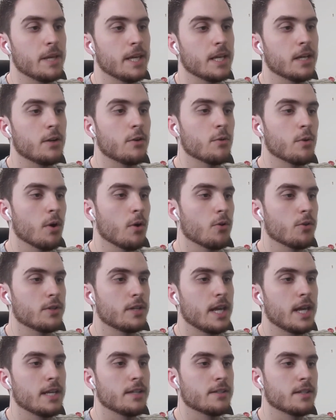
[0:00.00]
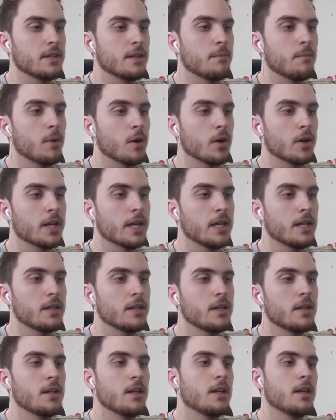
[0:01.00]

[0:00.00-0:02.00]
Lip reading: big growth days in the market,